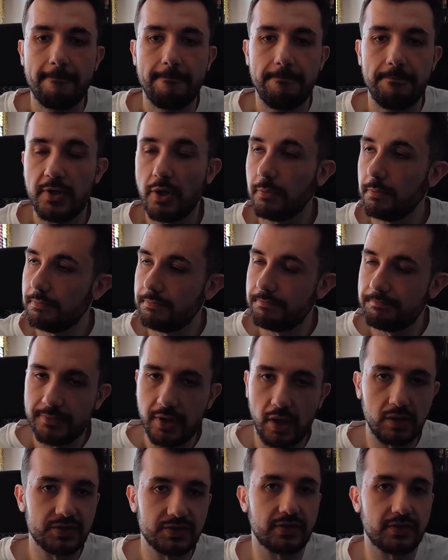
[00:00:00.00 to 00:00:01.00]
Nope,
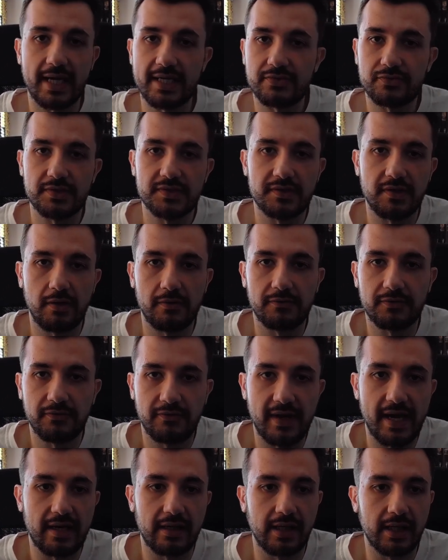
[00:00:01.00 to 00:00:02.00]
also gets resolved
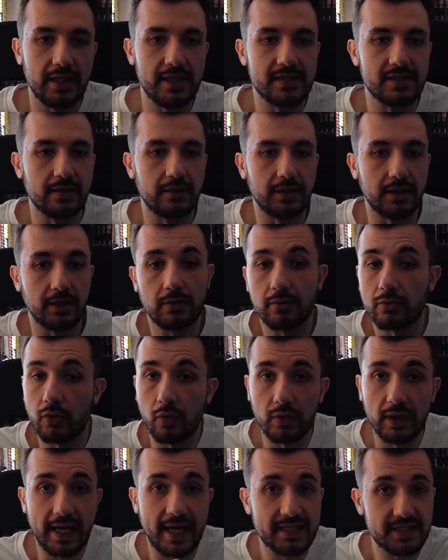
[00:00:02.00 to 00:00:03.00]
fairly easily.
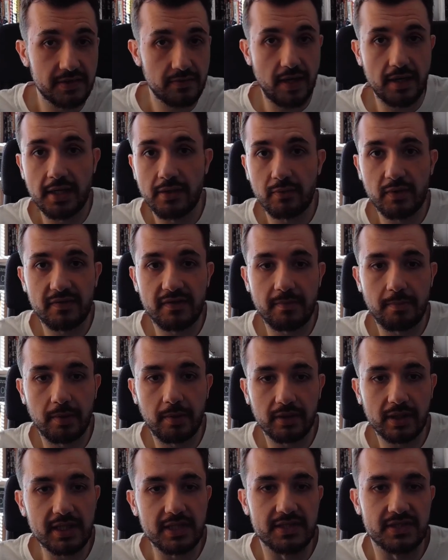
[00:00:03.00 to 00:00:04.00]
Kulej has a run-in with the
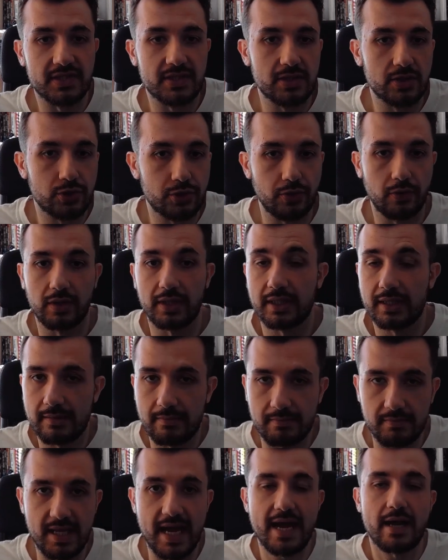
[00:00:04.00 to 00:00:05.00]
police. Surely
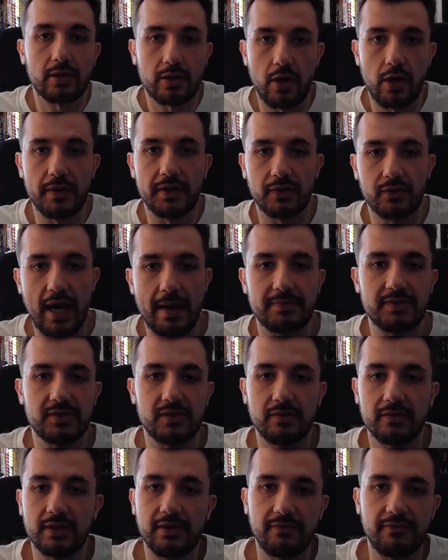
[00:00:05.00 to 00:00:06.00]
they are going to
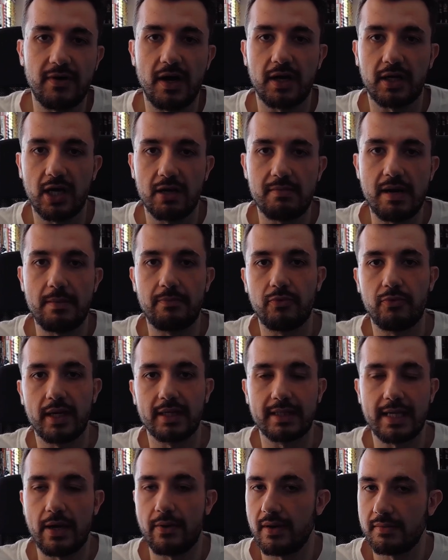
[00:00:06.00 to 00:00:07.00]
absolutely fuck him up
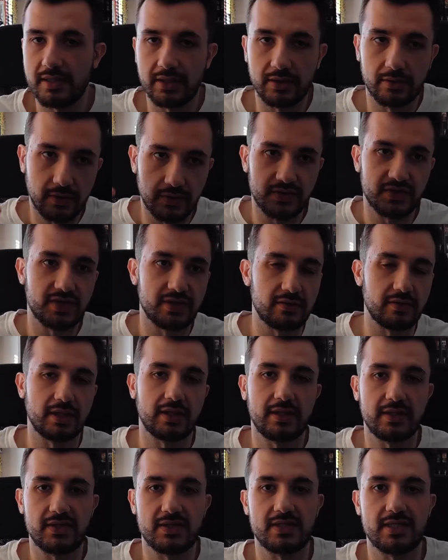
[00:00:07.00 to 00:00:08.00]
right now. I mean,
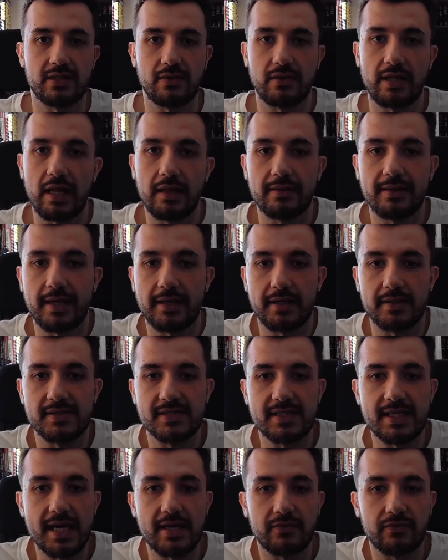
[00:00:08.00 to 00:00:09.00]
considering this is a totalitarian
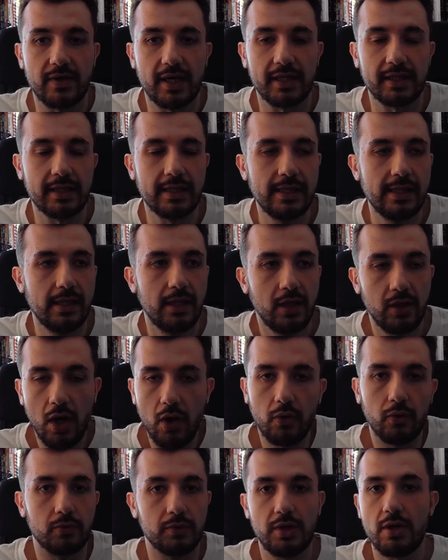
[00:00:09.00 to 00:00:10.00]
state, right?
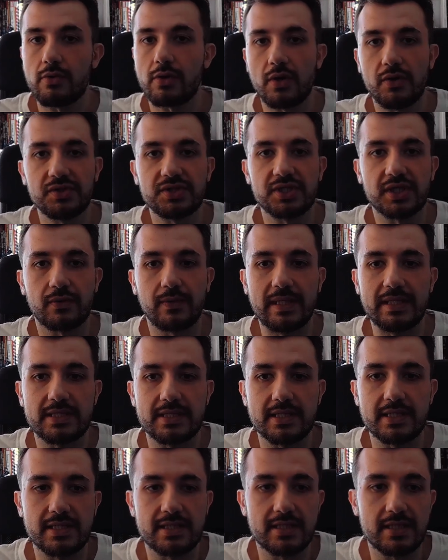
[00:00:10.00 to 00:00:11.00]
No, no
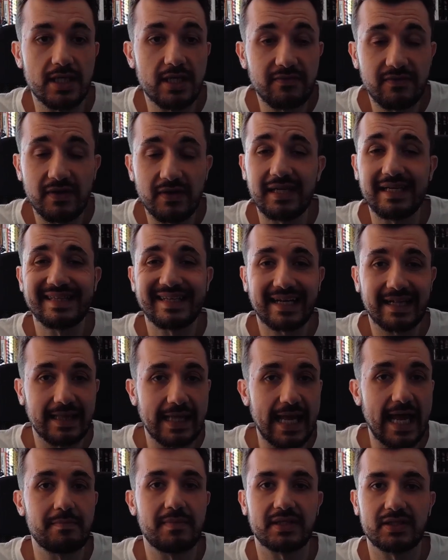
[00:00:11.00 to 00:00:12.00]
consequences. Even in the
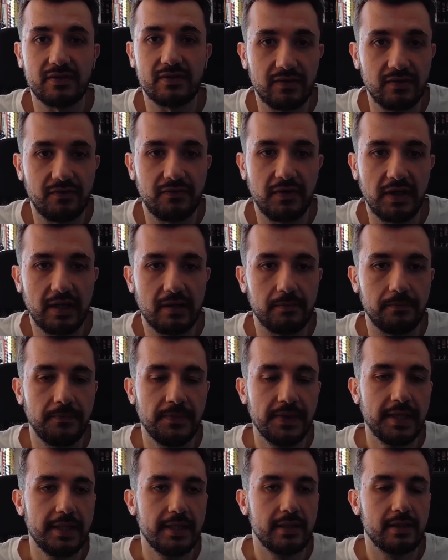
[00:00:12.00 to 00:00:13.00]
climax of the film,
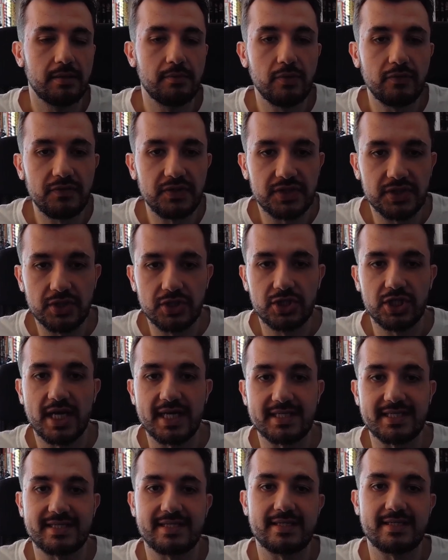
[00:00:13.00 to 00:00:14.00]
the movie
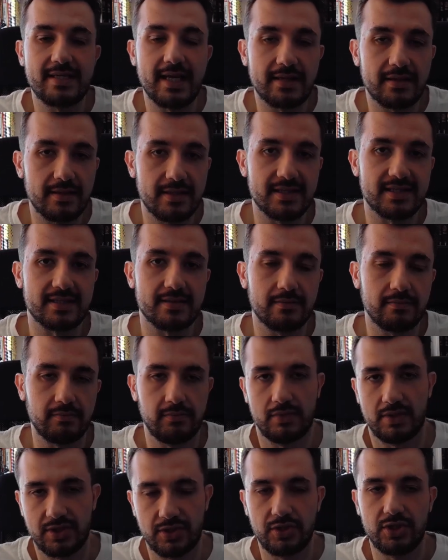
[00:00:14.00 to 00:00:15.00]
suggests that this
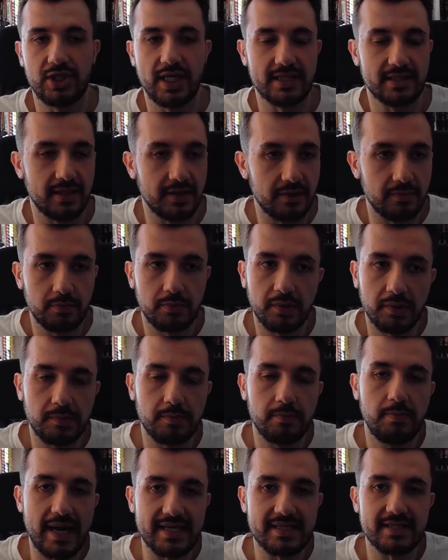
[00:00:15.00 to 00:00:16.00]
suggests it, it
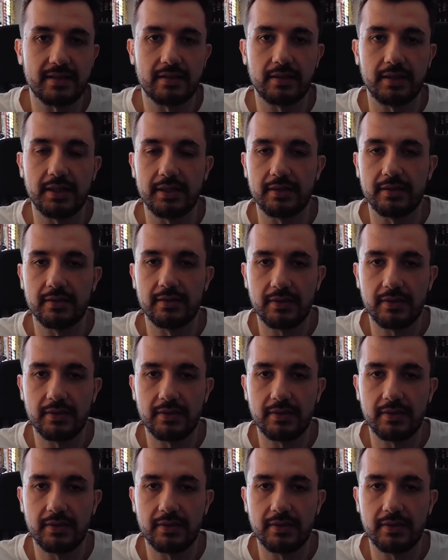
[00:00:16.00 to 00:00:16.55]
basically